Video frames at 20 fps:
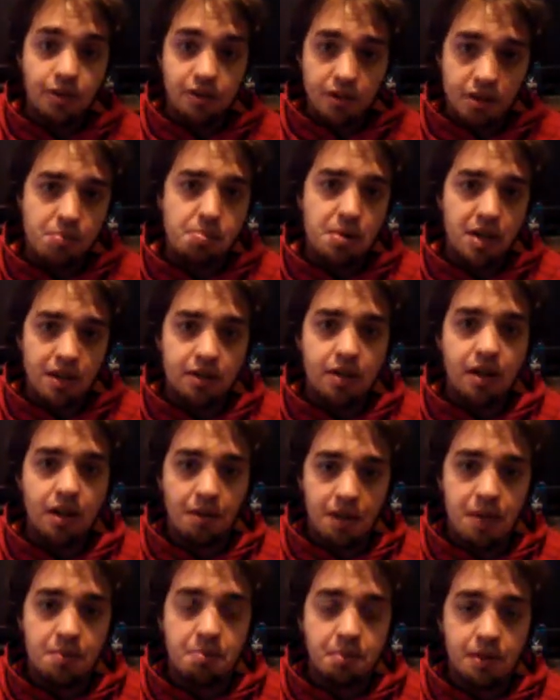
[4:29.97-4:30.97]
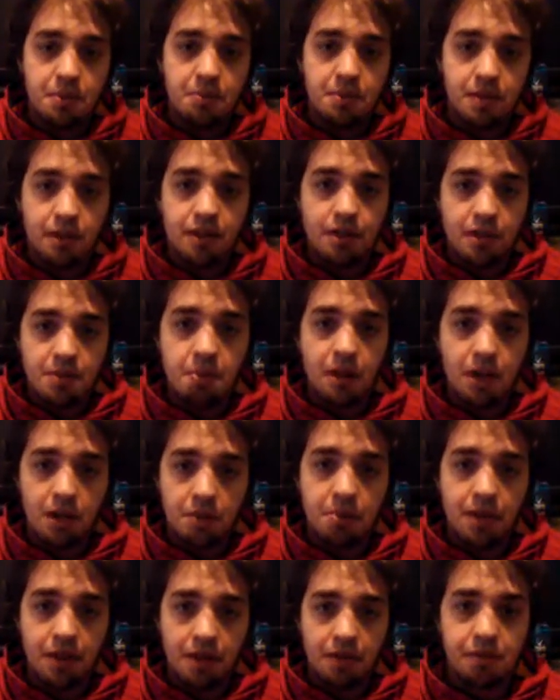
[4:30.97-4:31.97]
It's about time they put him in the
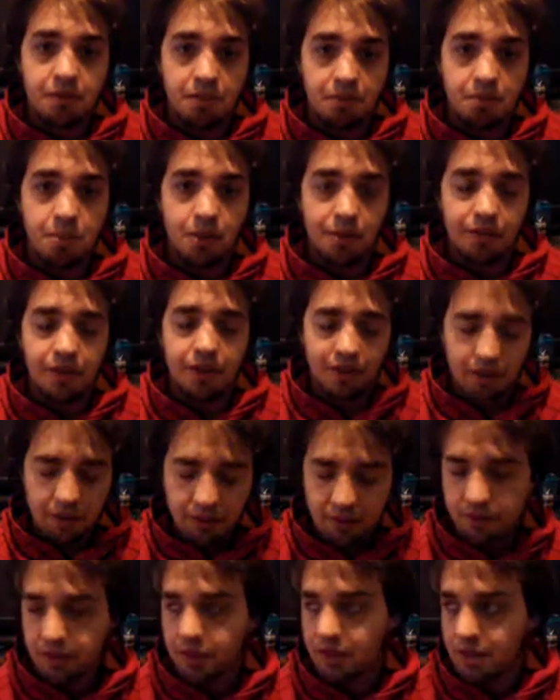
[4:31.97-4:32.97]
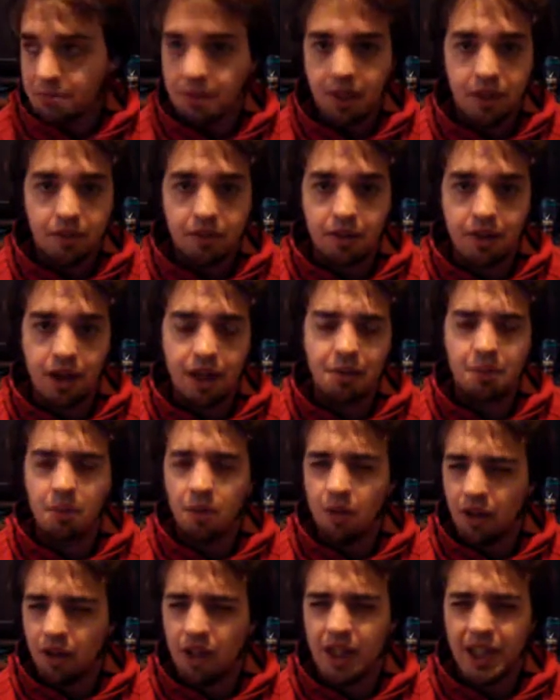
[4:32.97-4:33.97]
Spider-Man movie. It's about time.
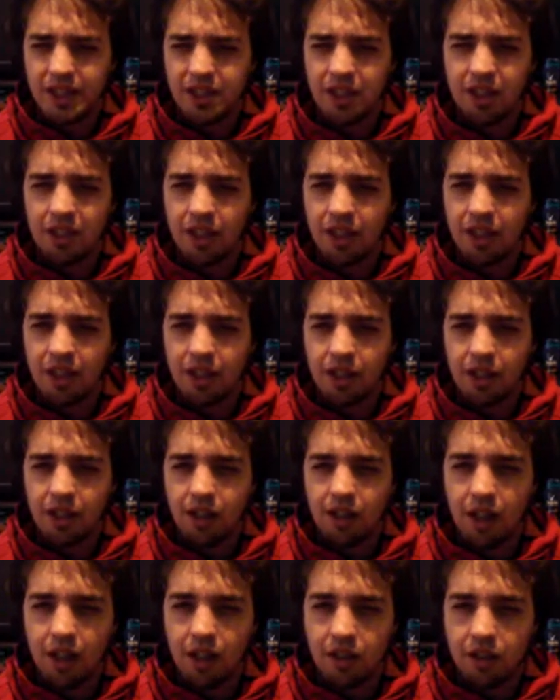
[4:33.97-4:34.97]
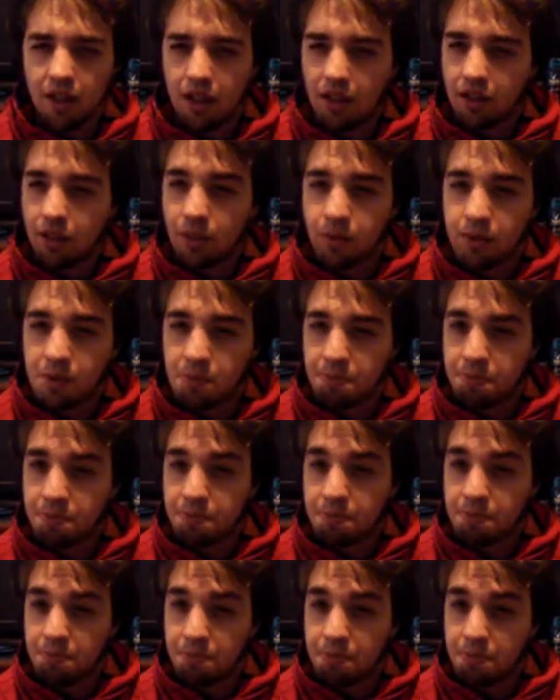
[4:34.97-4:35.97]
Well, actually, at the end of
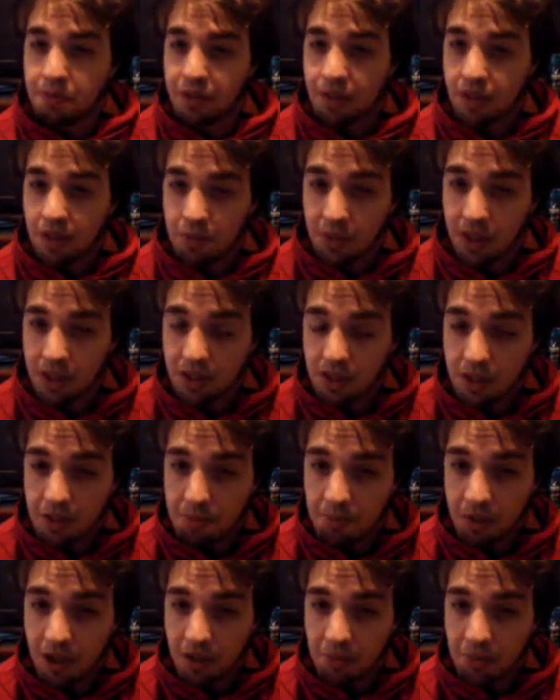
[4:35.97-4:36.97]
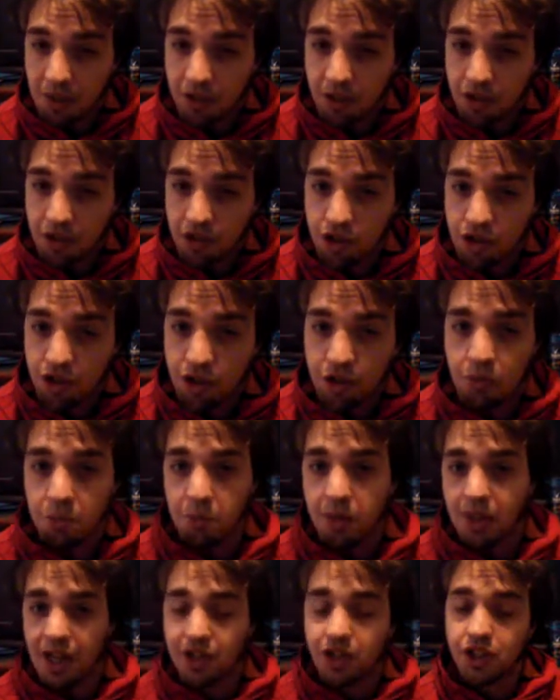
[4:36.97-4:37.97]
Amazing Spider-Man 2,
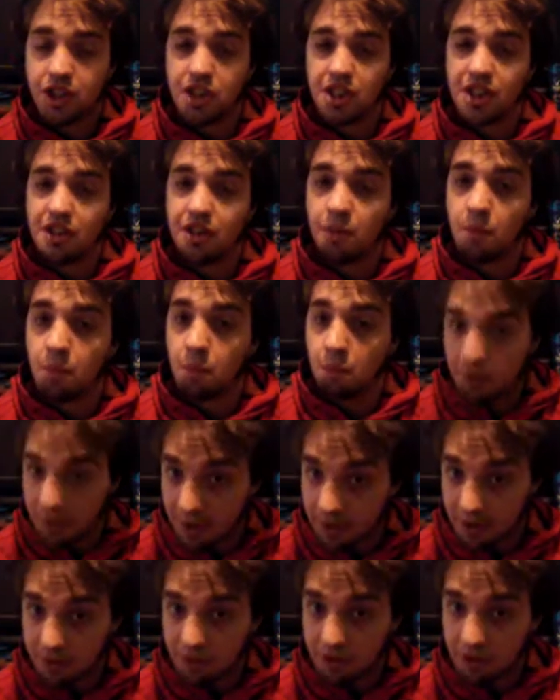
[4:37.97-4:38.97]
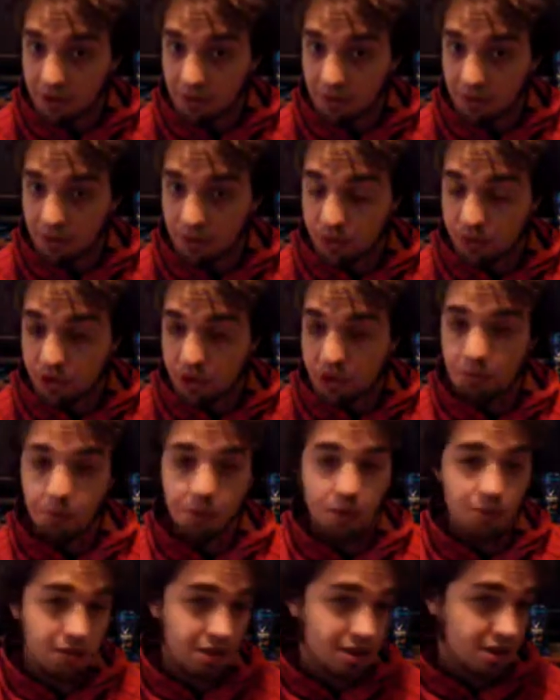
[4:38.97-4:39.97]
we actually see the wings of the Vulture. We
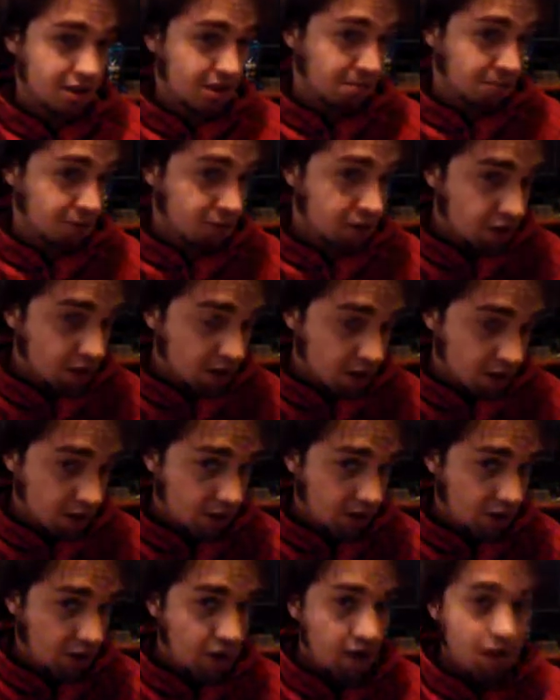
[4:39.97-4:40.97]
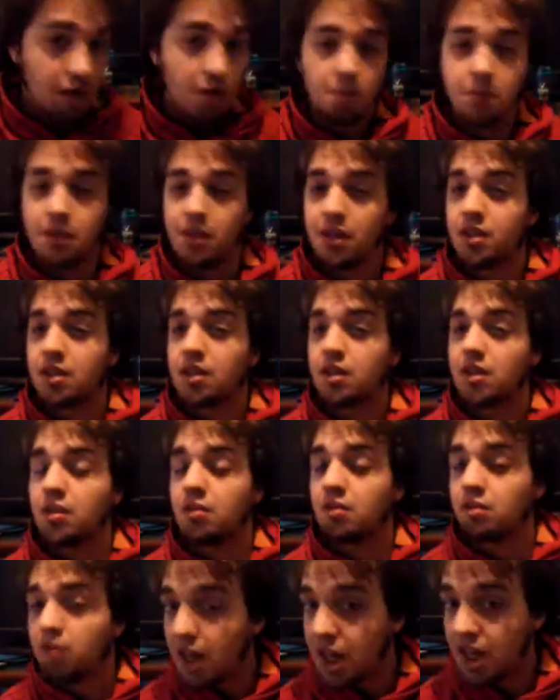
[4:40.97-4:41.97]
don't see him done. We get the
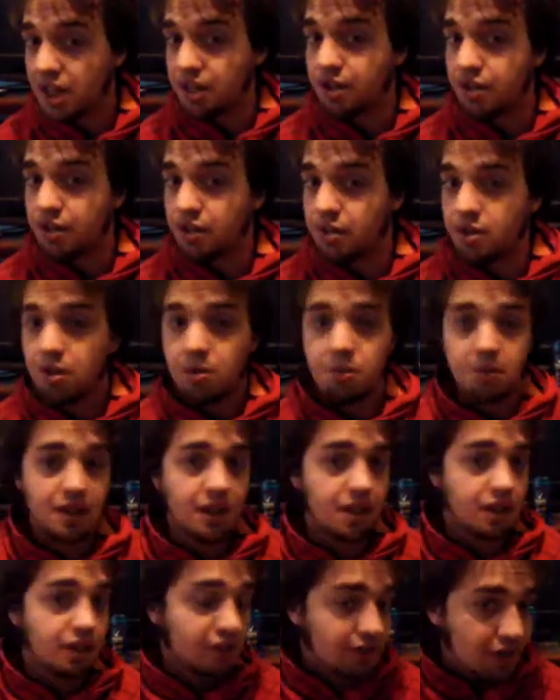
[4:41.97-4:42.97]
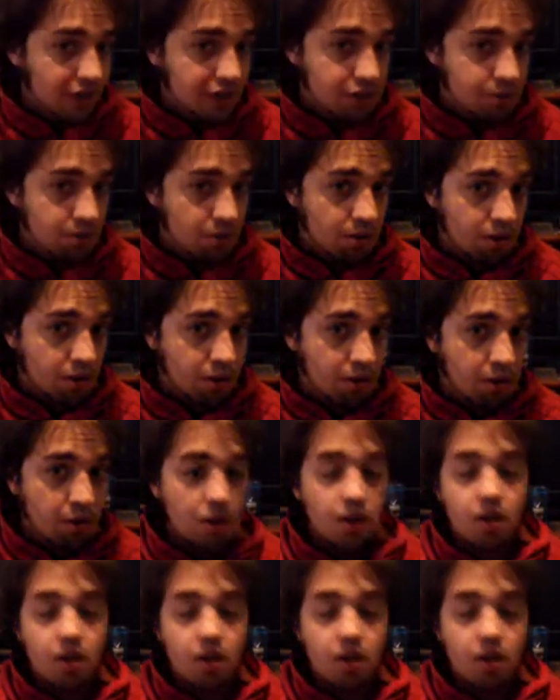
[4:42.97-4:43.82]
Rhino. We get Electro.